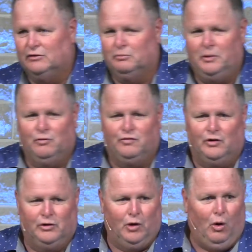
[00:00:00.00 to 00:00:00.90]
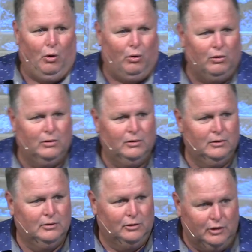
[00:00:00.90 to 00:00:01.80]
was built for a doll.
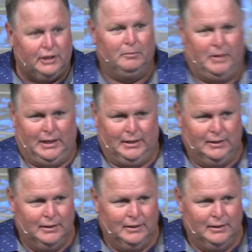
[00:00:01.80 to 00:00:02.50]
Look at me.